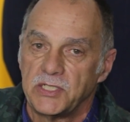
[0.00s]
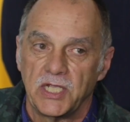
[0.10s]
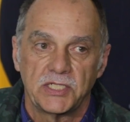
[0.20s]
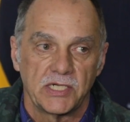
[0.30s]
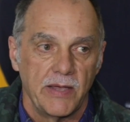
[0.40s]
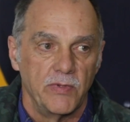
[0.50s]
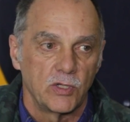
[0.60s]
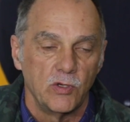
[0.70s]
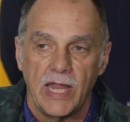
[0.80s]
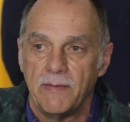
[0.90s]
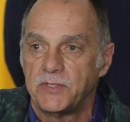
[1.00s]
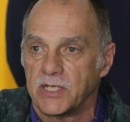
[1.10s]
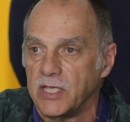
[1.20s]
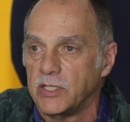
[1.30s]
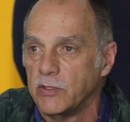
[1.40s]
It's just rubble
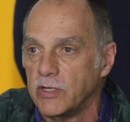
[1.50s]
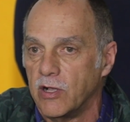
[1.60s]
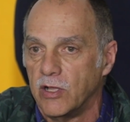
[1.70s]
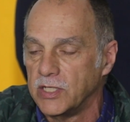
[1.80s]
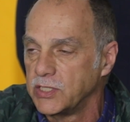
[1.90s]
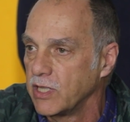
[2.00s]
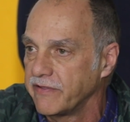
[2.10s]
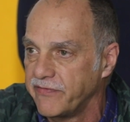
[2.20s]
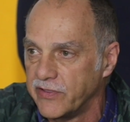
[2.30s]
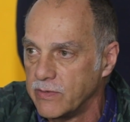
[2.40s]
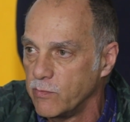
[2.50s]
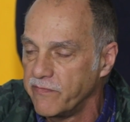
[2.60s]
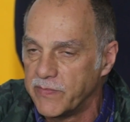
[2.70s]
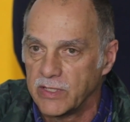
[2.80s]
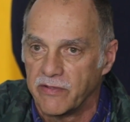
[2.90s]
collapsing into the hole. It's not further
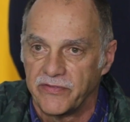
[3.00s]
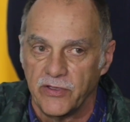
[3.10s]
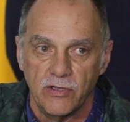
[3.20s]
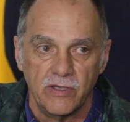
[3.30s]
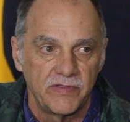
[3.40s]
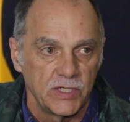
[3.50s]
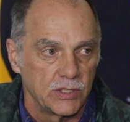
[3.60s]
movement of the earth.